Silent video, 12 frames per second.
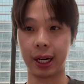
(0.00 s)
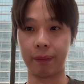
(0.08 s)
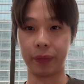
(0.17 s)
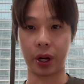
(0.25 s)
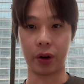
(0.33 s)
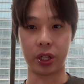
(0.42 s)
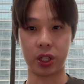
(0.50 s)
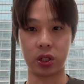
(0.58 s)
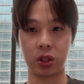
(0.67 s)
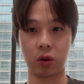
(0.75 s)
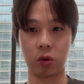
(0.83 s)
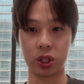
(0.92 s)
There is
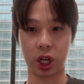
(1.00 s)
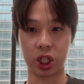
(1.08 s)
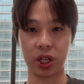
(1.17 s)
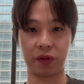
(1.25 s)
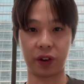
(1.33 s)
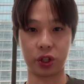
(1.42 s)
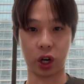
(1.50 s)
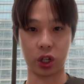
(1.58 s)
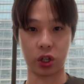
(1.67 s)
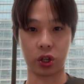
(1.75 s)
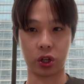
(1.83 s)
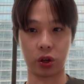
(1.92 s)
no such
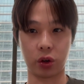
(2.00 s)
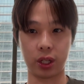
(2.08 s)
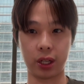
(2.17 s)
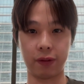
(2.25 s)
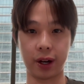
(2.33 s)
infrastructure on DeFi.